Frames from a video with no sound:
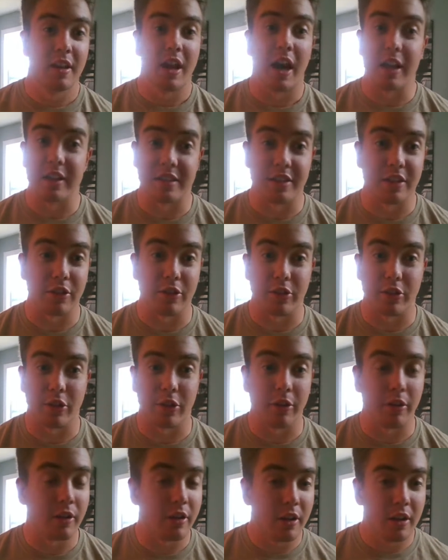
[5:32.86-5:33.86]
until
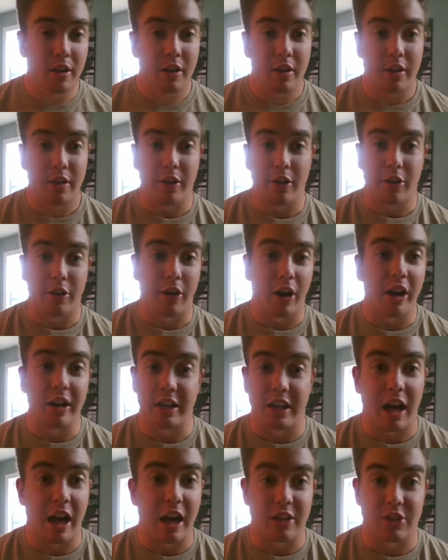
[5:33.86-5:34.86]
they're
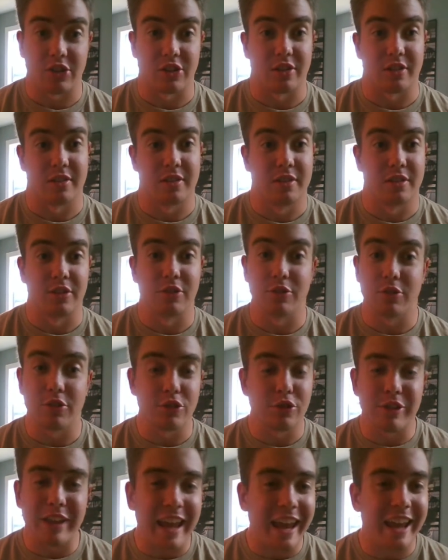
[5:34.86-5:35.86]
unconscious.
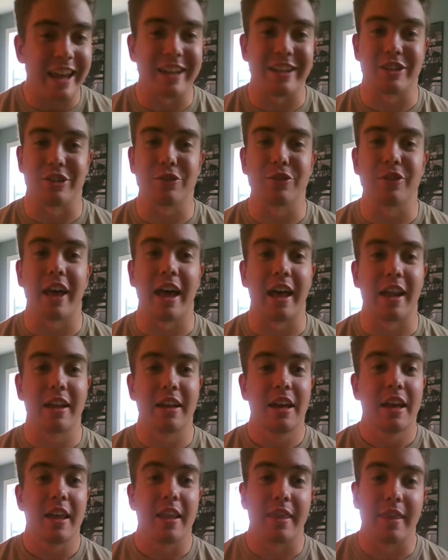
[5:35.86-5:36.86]
You can't do that.
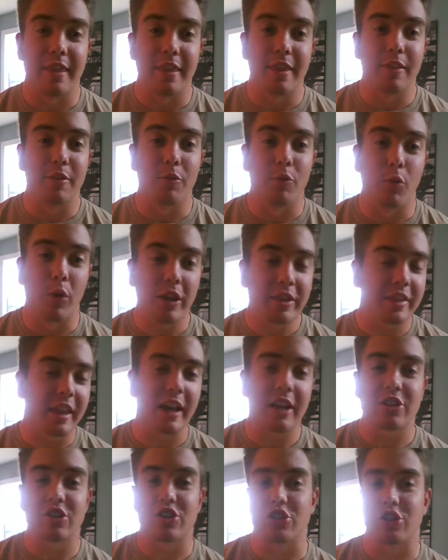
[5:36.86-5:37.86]
What
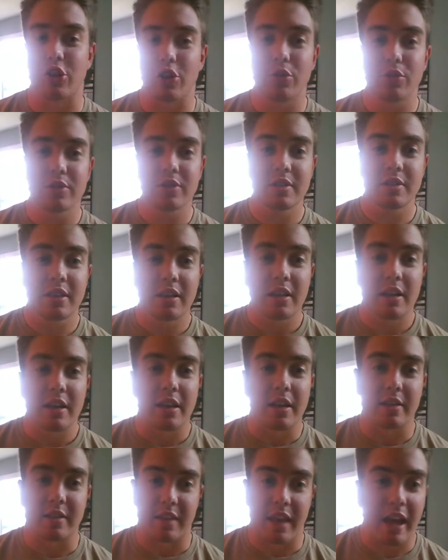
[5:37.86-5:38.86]
that shows
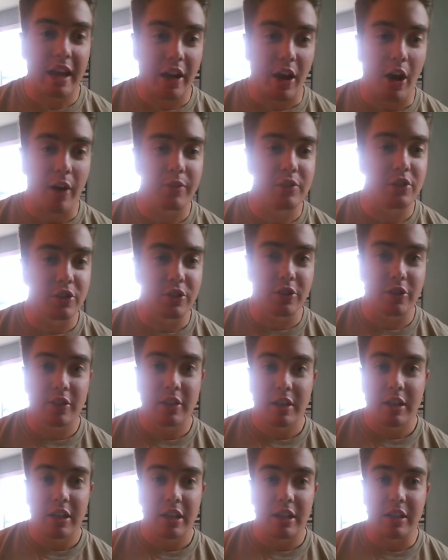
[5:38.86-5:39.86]
is that officer
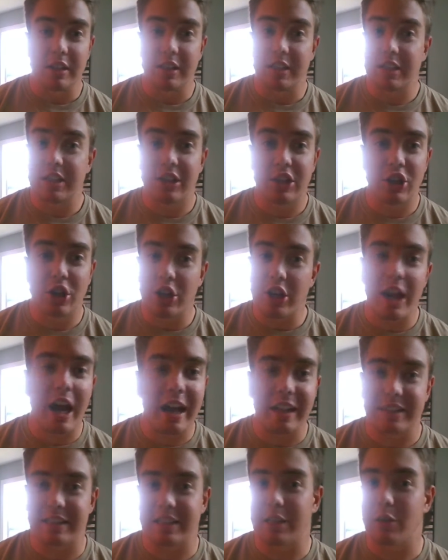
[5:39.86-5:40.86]
could
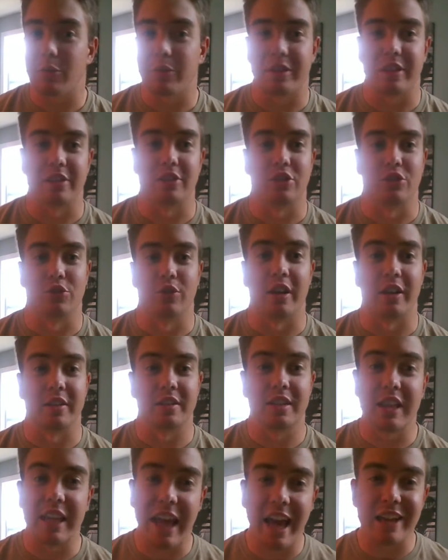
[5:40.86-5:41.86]
not deal with his
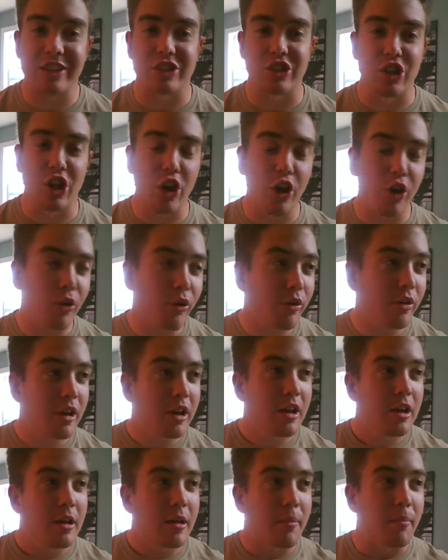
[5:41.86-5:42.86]
stress. He has no
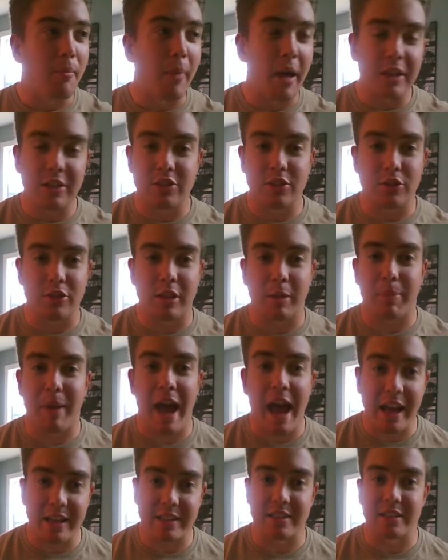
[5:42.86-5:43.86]
mental
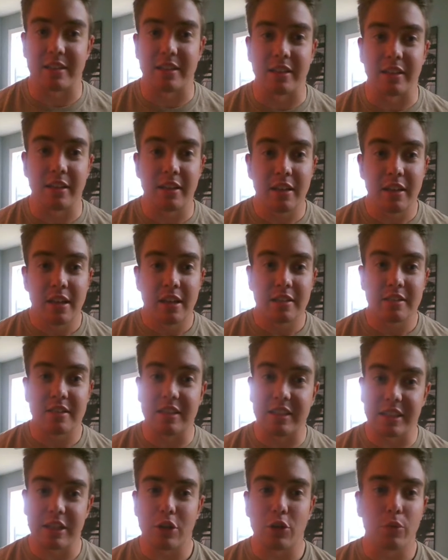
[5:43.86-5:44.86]
capacity to
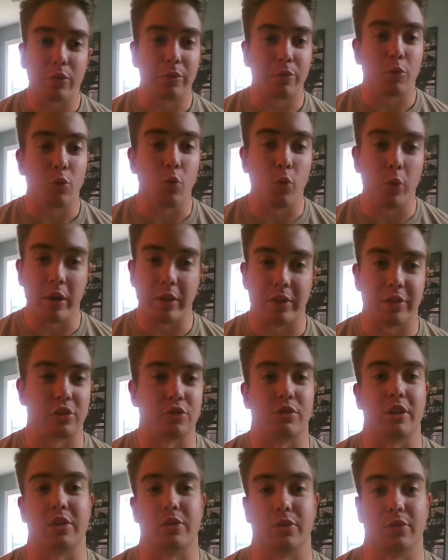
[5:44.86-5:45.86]
deal with a
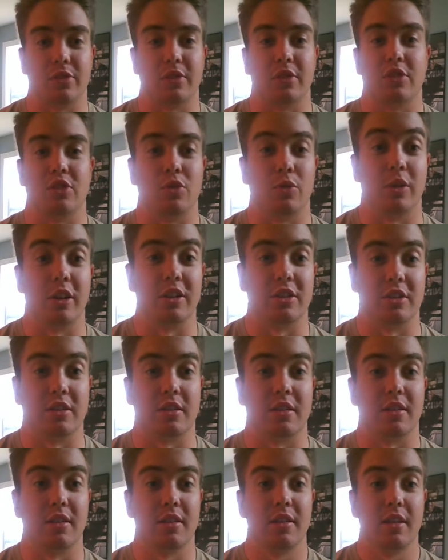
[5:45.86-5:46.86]
stressful situation.
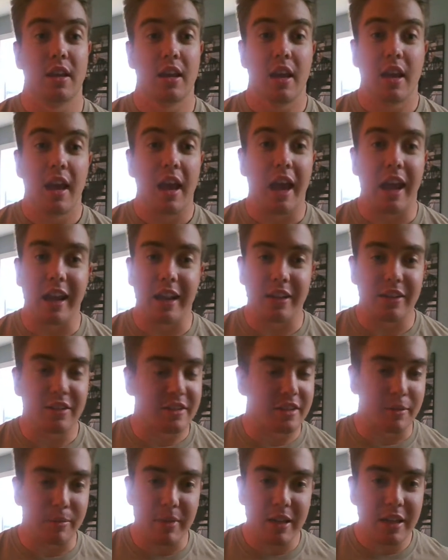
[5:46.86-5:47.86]
And
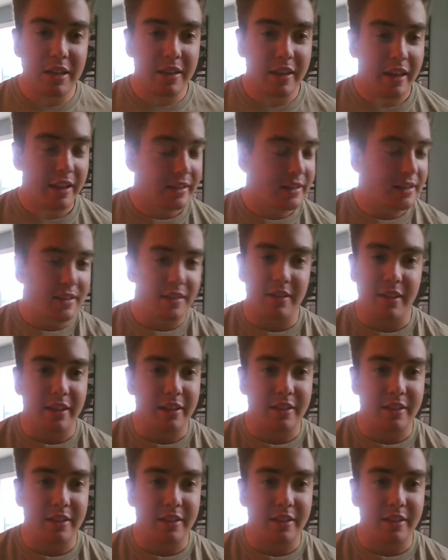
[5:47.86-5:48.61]
to me, that's